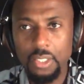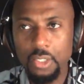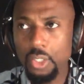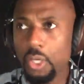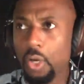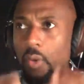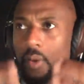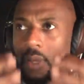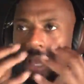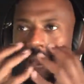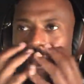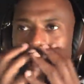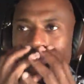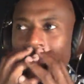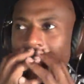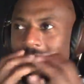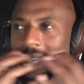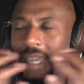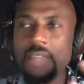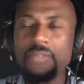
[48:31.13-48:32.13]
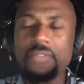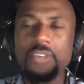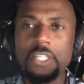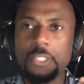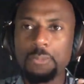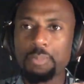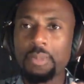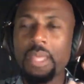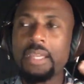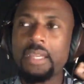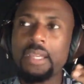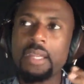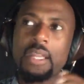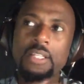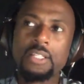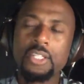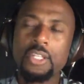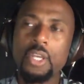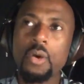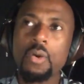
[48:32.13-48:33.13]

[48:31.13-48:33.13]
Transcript: You know, I, I can't even explain it. And